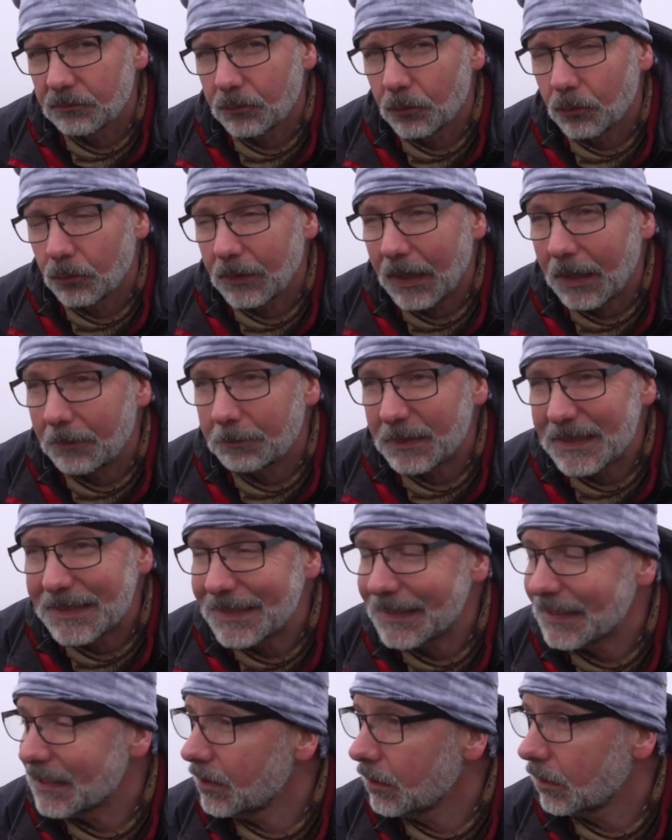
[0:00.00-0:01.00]
for that
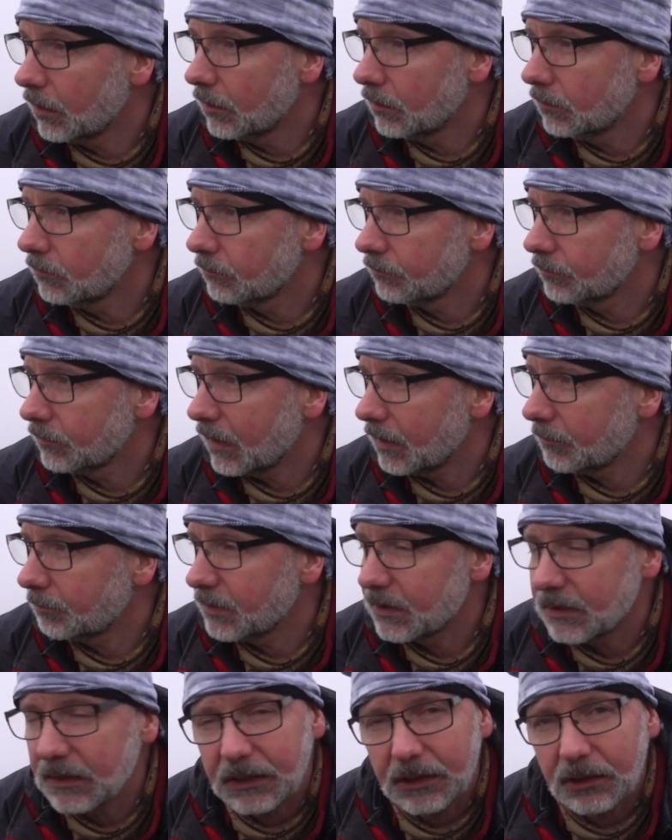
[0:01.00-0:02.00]
particular
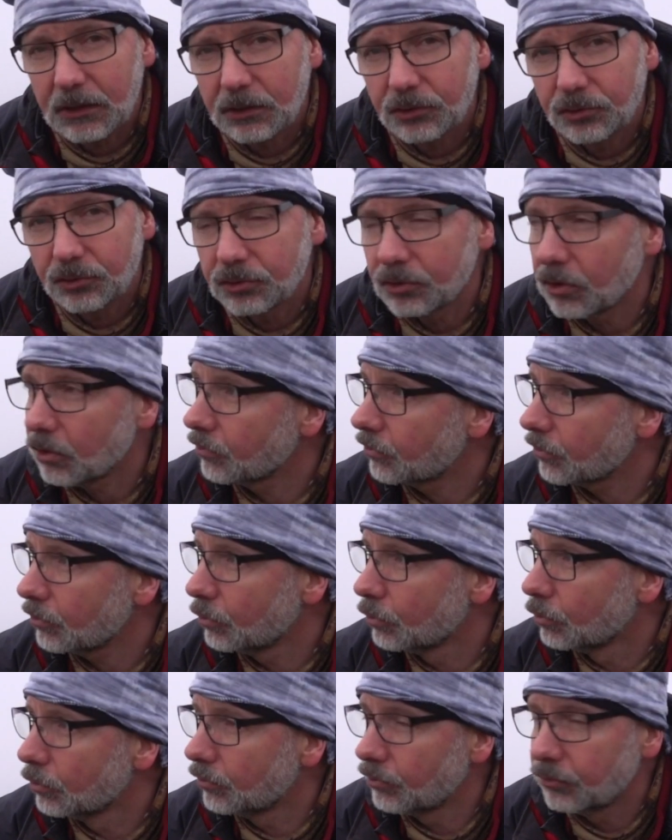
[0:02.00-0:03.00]
shot
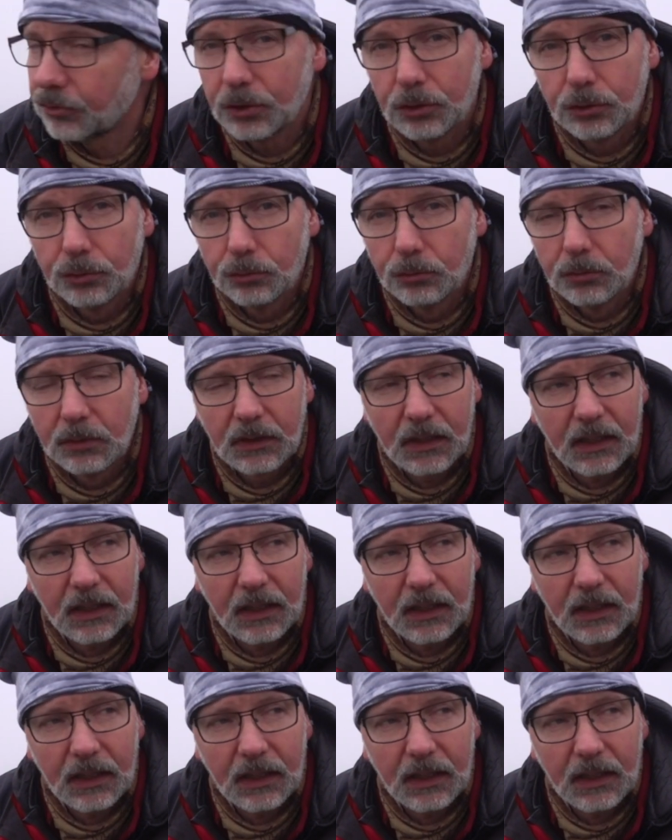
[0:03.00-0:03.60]
or two.